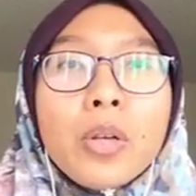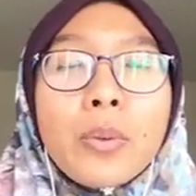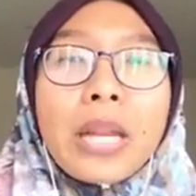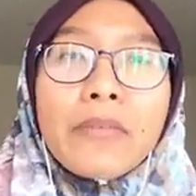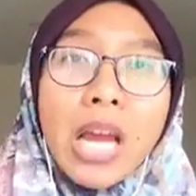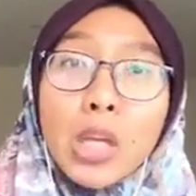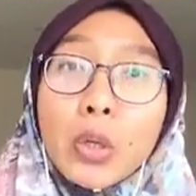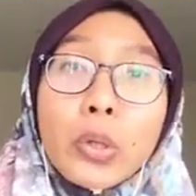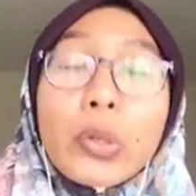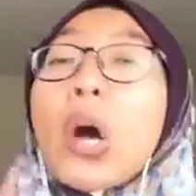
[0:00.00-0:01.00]
Whenever I
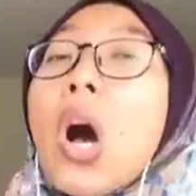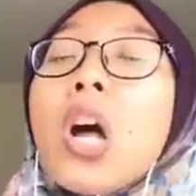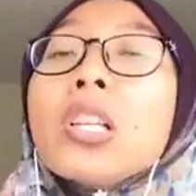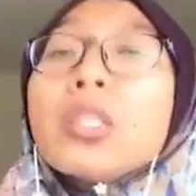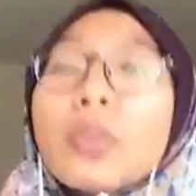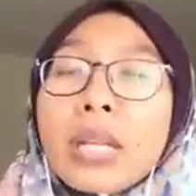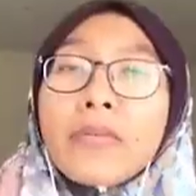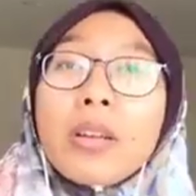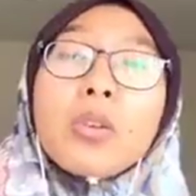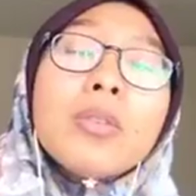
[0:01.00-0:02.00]
go on calls,
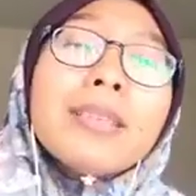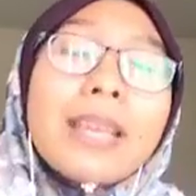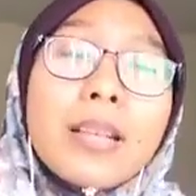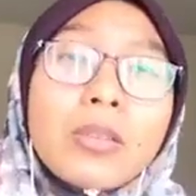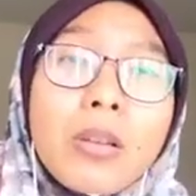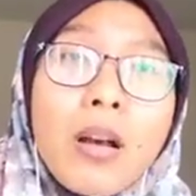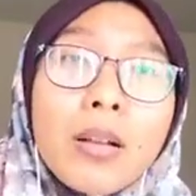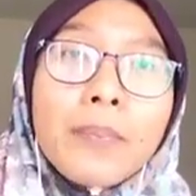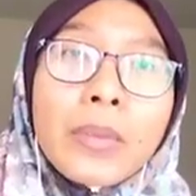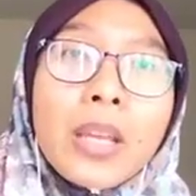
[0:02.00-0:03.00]
whenever I go on sales
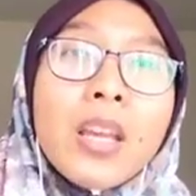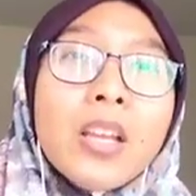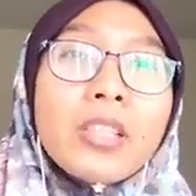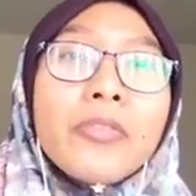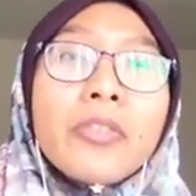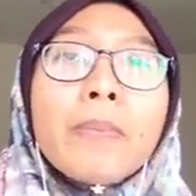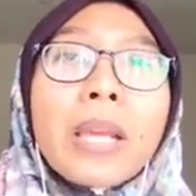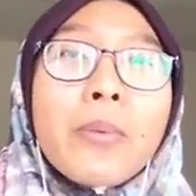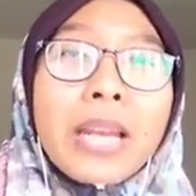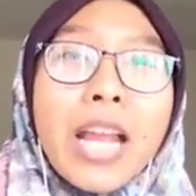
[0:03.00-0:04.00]
call. So for
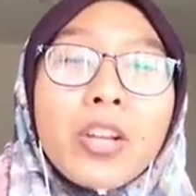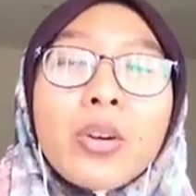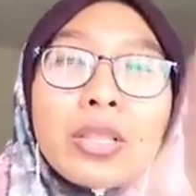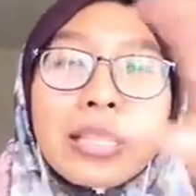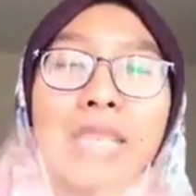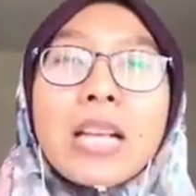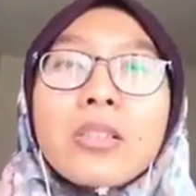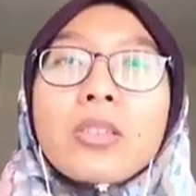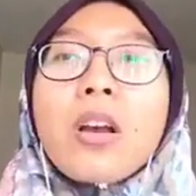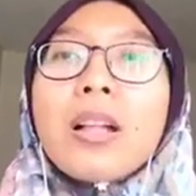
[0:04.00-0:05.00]
me, when I go on
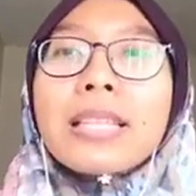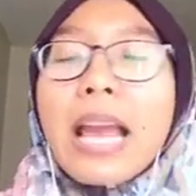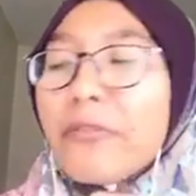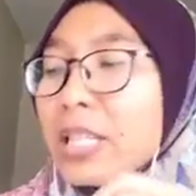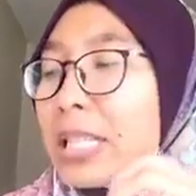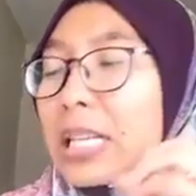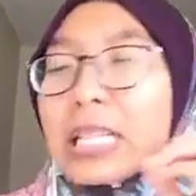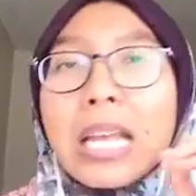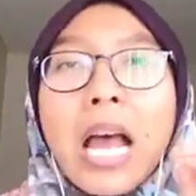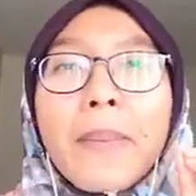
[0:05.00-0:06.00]
sales calls, every
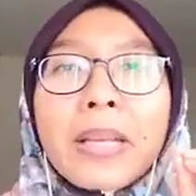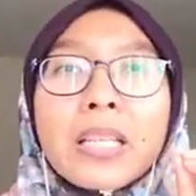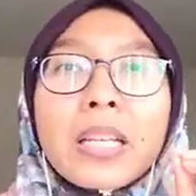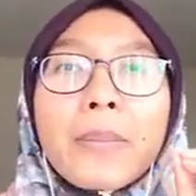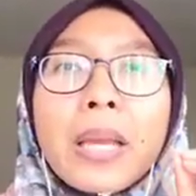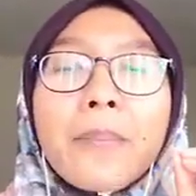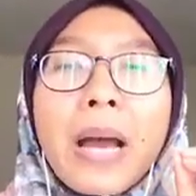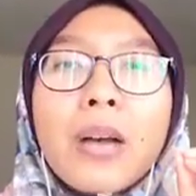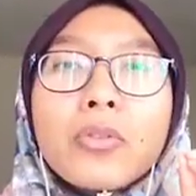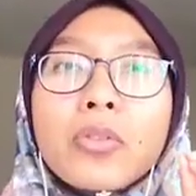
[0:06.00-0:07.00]
single time it's going to be
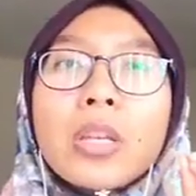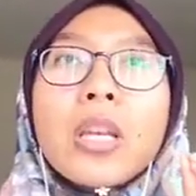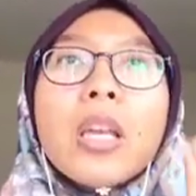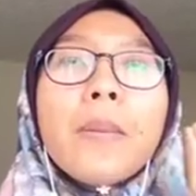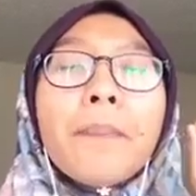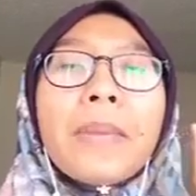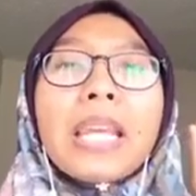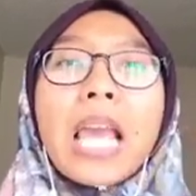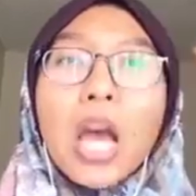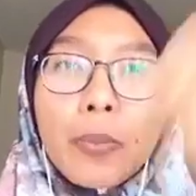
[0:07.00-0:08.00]
about
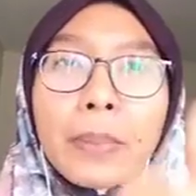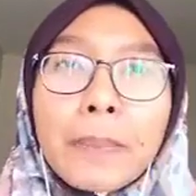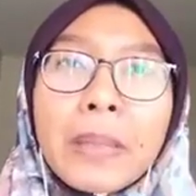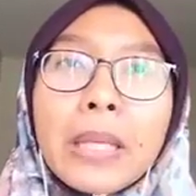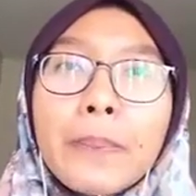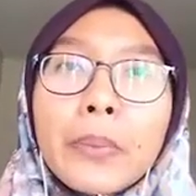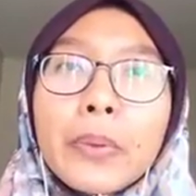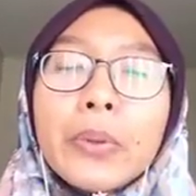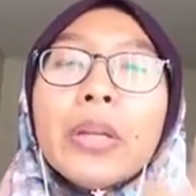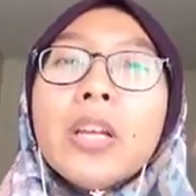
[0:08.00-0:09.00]
me helping
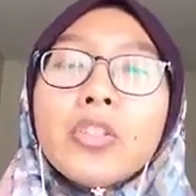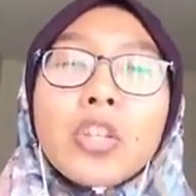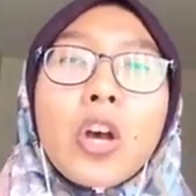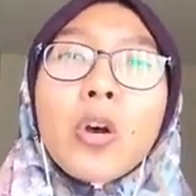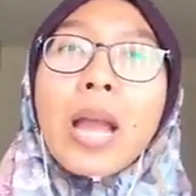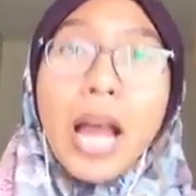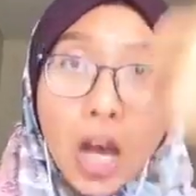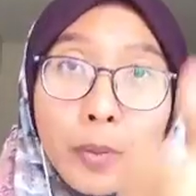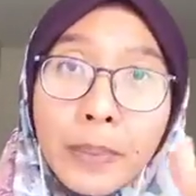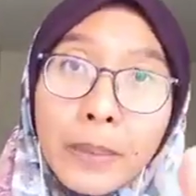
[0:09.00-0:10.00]
people. So
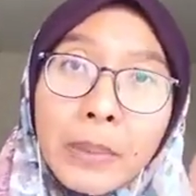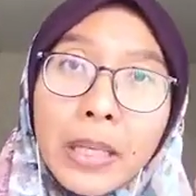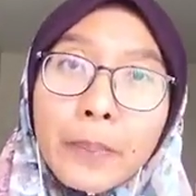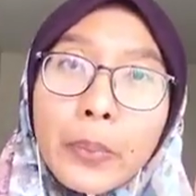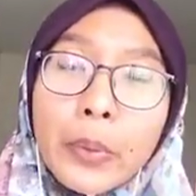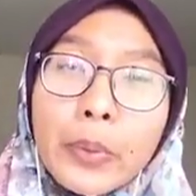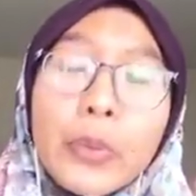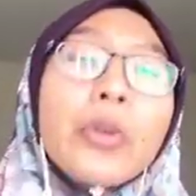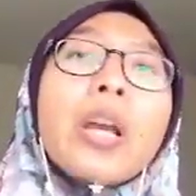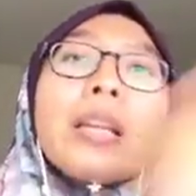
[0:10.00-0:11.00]
helping people,
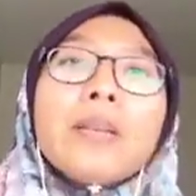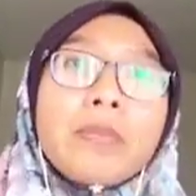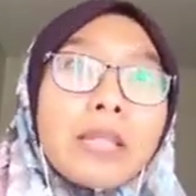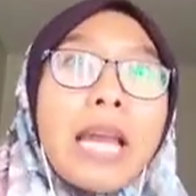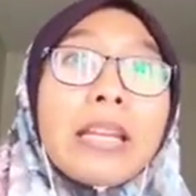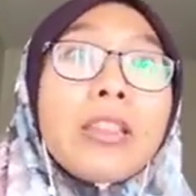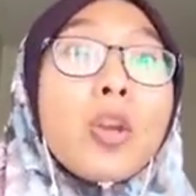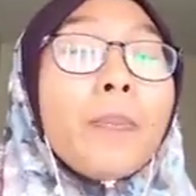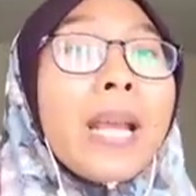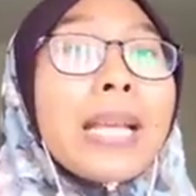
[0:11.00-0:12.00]
you got to stand in
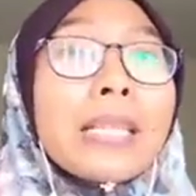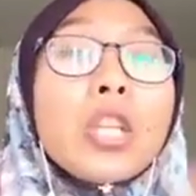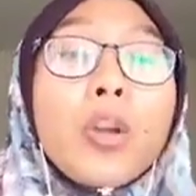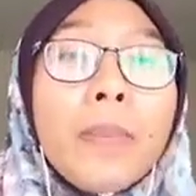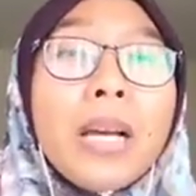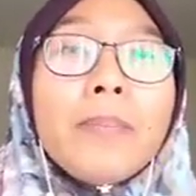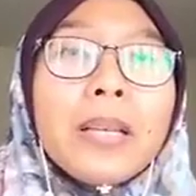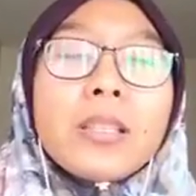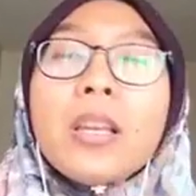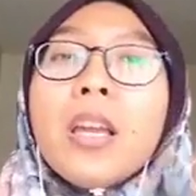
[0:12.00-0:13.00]
your place, in your
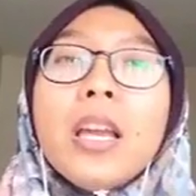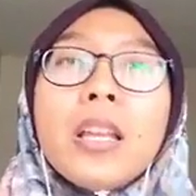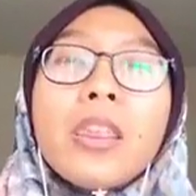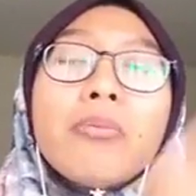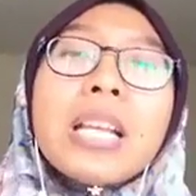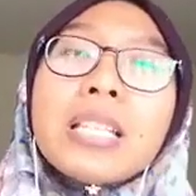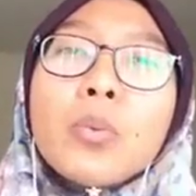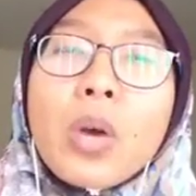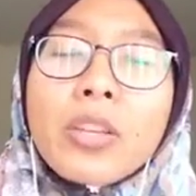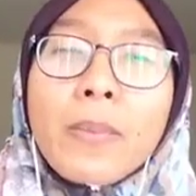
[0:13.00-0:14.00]
purpose. The reason
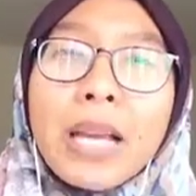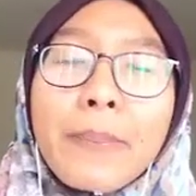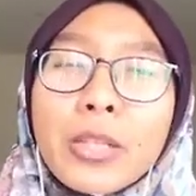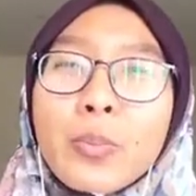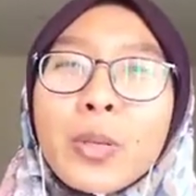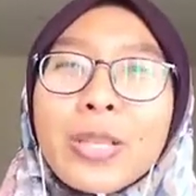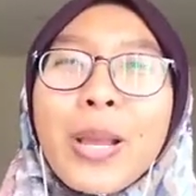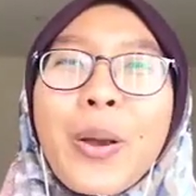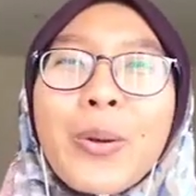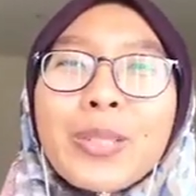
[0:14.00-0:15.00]
why you become entrepreneurs
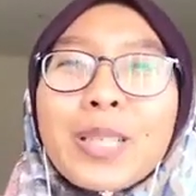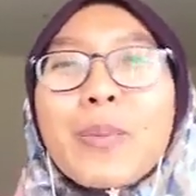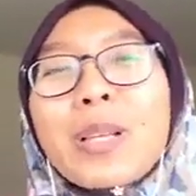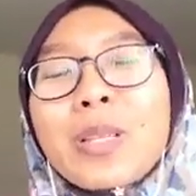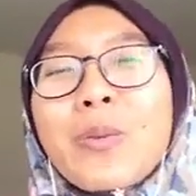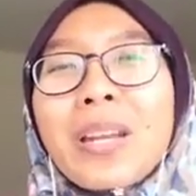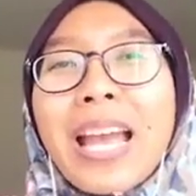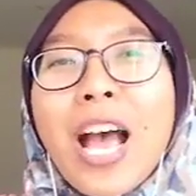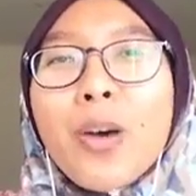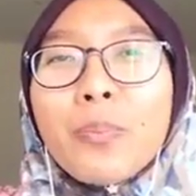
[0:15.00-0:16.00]
and coaches is because you want
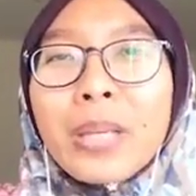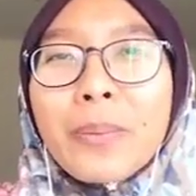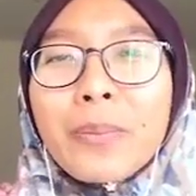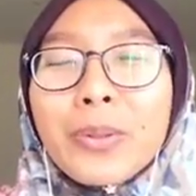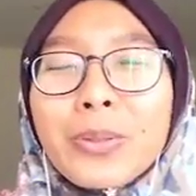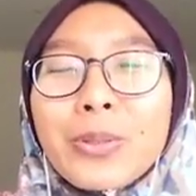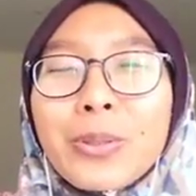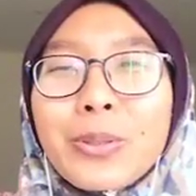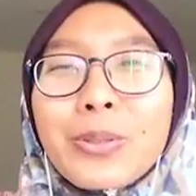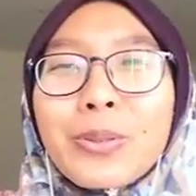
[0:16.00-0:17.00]
to help people.
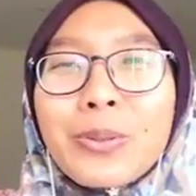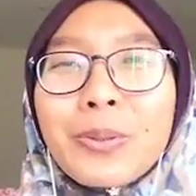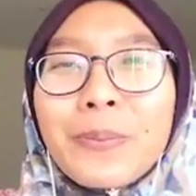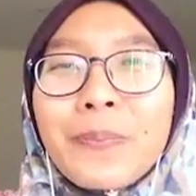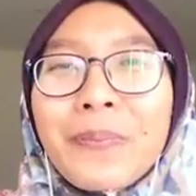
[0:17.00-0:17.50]
True, true.